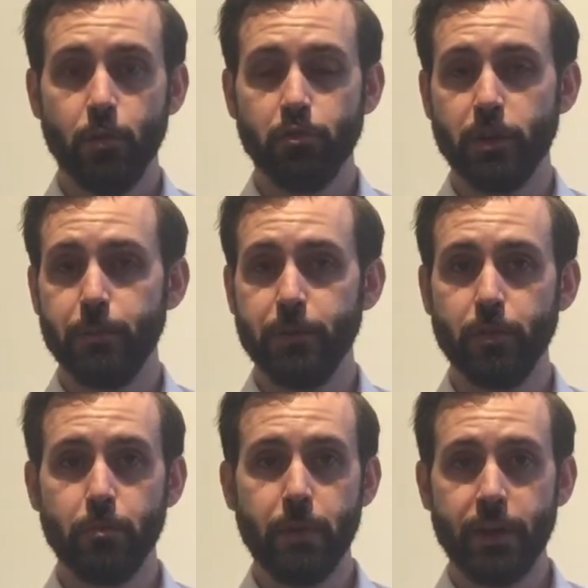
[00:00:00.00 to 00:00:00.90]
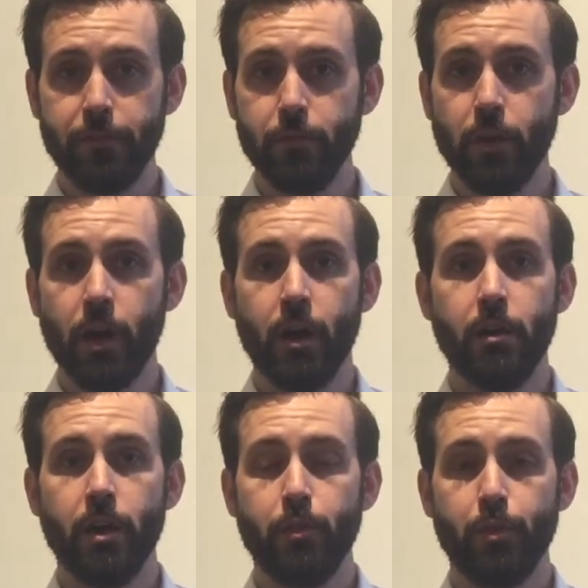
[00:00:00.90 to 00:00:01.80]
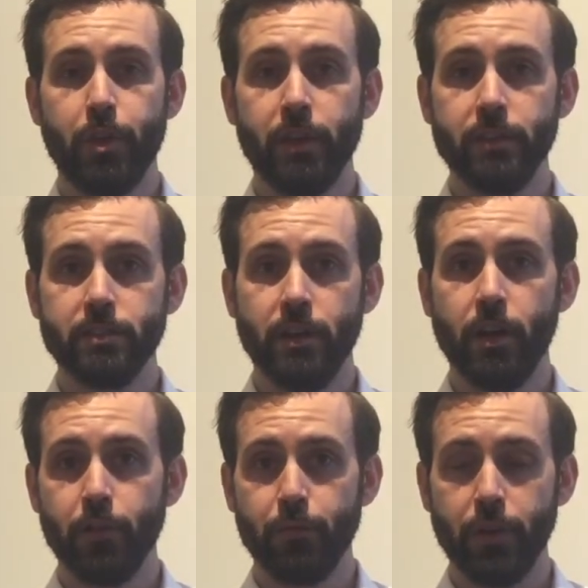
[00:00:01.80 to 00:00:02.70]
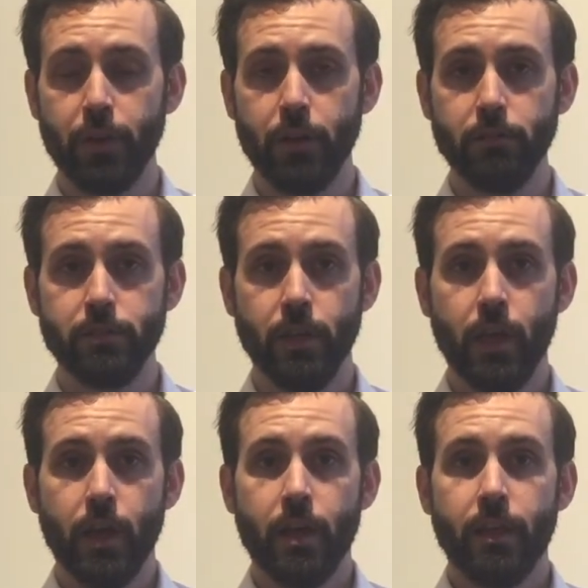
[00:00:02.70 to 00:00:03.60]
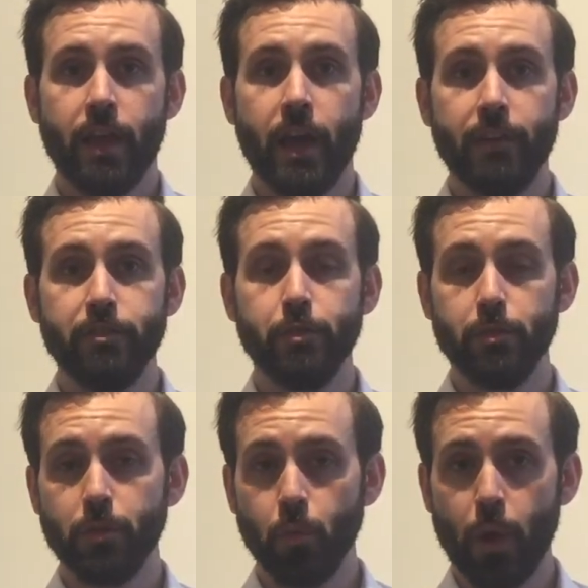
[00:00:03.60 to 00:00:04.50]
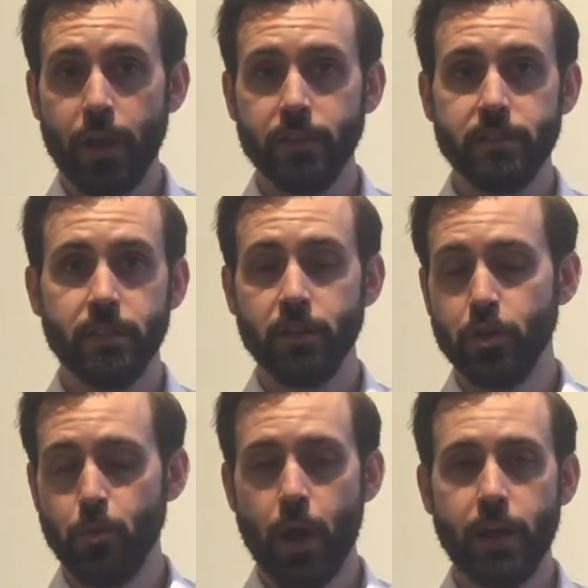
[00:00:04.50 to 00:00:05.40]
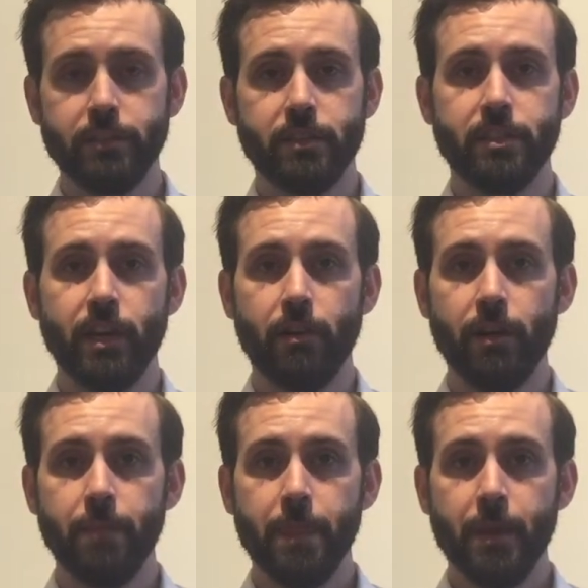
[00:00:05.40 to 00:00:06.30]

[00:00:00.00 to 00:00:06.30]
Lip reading: We'll jump into many other things and other videos that have to do with the waist and the U-rise, etc.